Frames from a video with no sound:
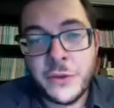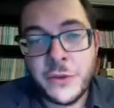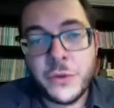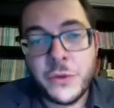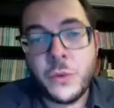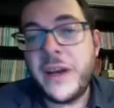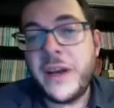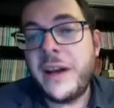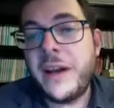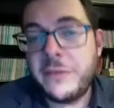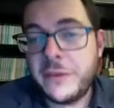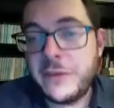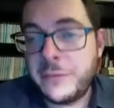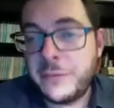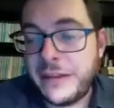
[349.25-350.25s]
to
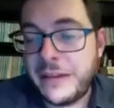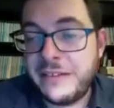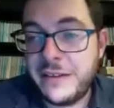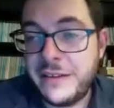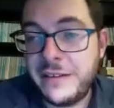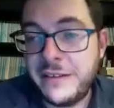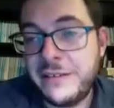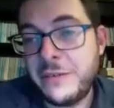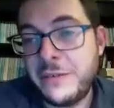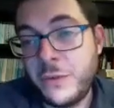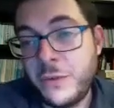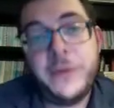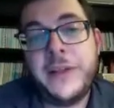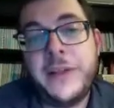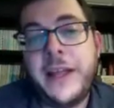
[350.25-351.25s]
100 patients we
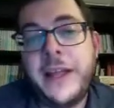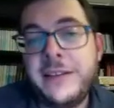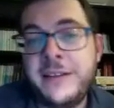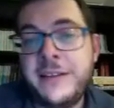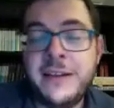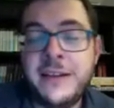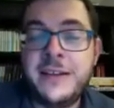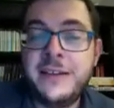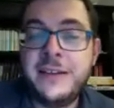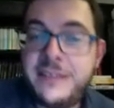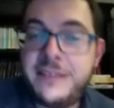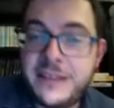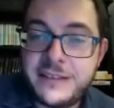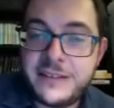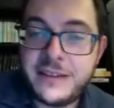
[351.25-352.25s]
will get
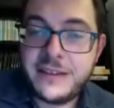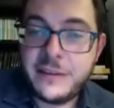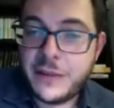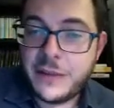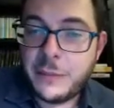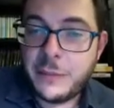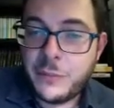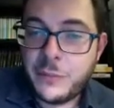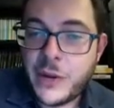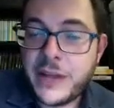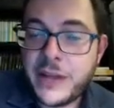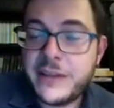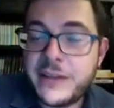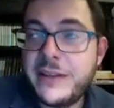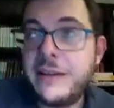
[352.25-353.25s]
60 of them
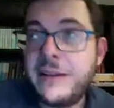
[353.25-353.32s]
pregnant,